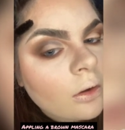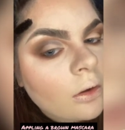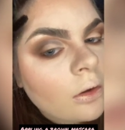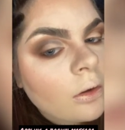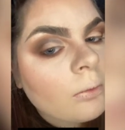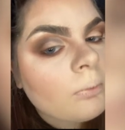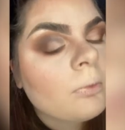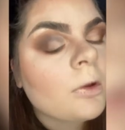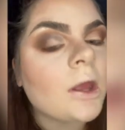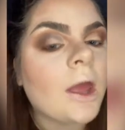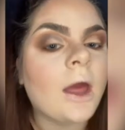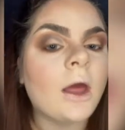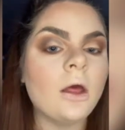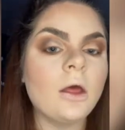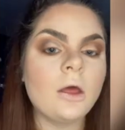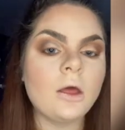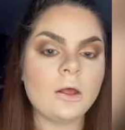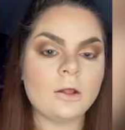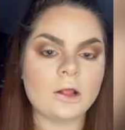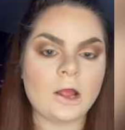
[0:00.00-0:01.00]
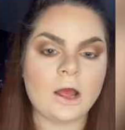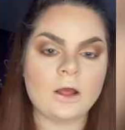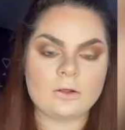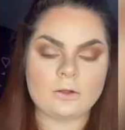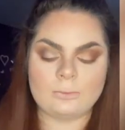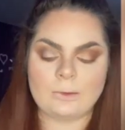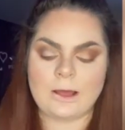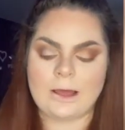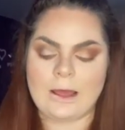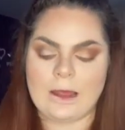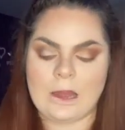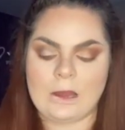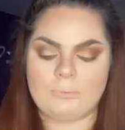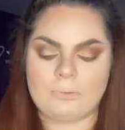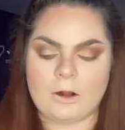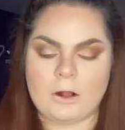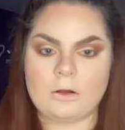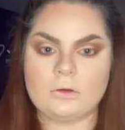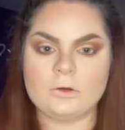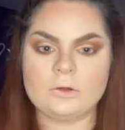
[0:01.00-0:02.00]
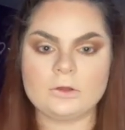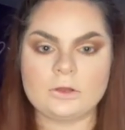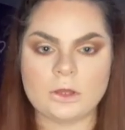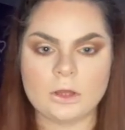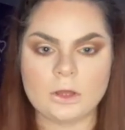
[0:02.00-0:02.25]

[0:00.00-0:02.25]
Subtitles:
But yeah, that's my eyebrows.